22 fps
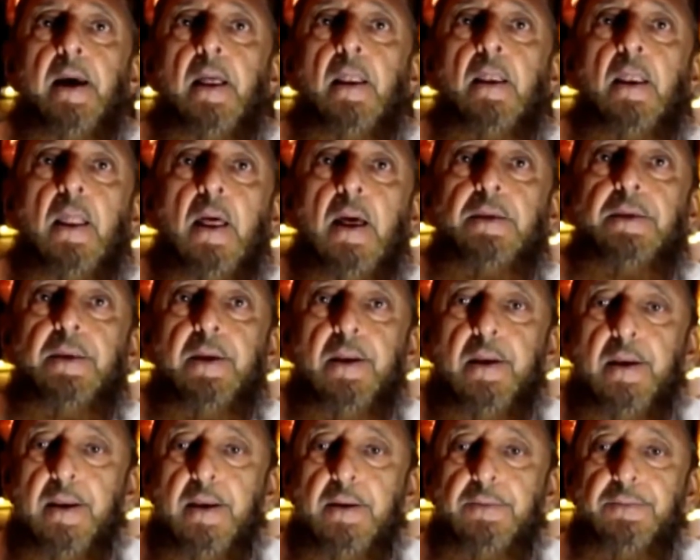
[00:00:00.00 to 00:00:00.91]
Allah
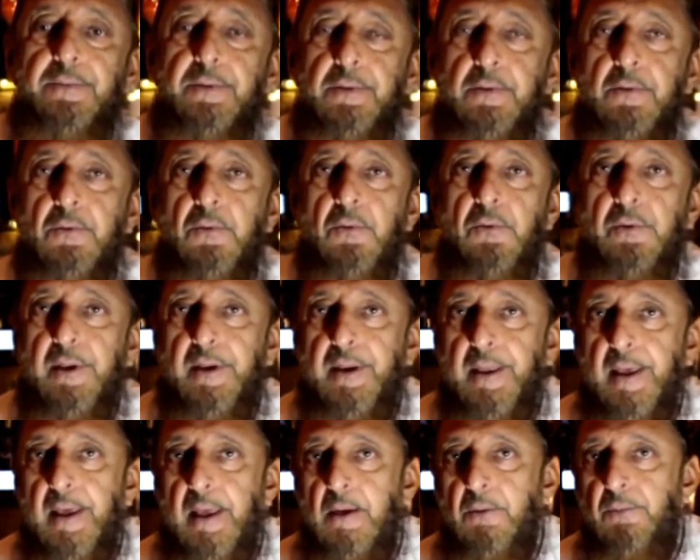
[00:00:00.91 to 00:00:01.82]
declares that the
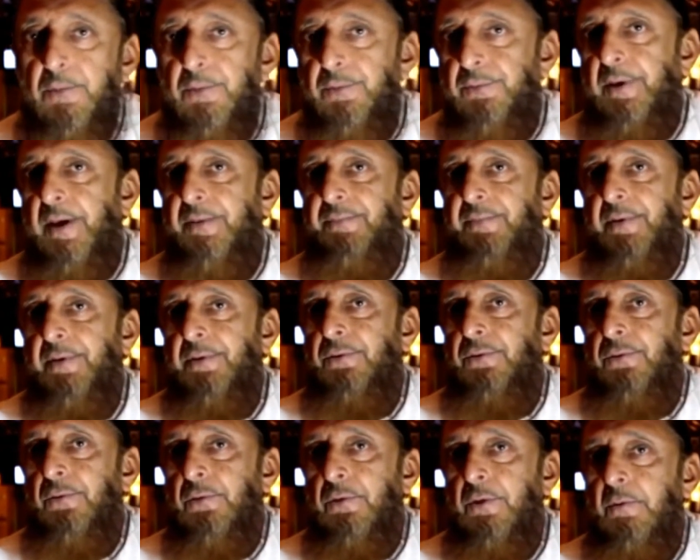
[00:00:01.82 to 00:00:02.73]
Holy Land was
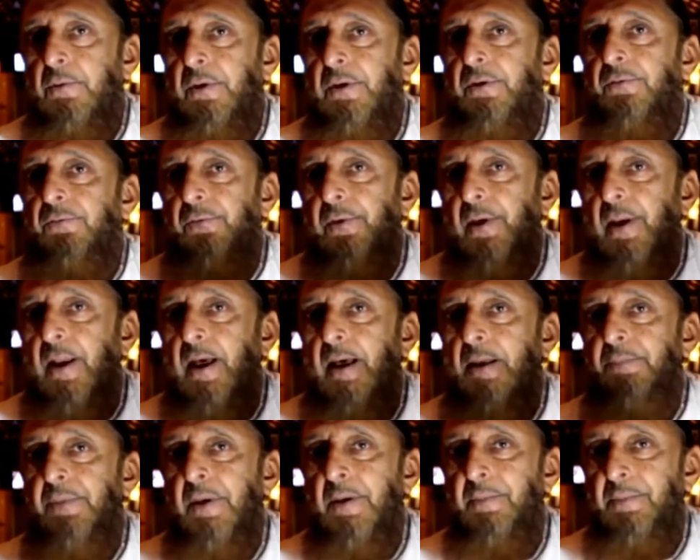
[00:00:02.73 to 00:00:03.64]
given to the
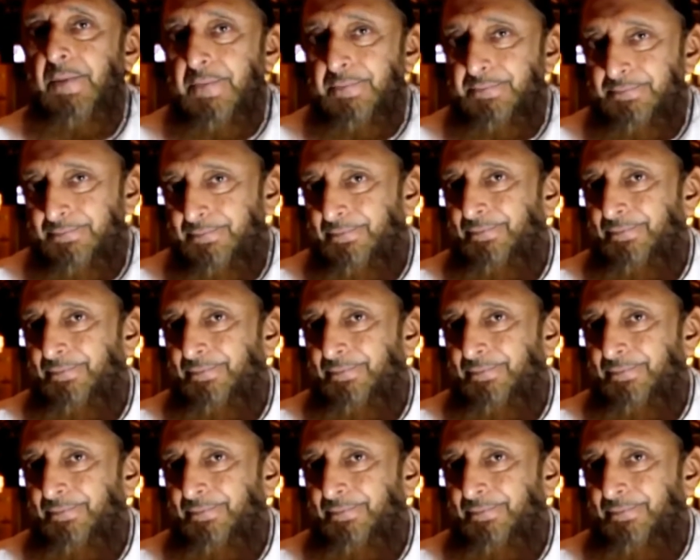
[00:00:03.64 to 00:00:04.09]
Israelite people.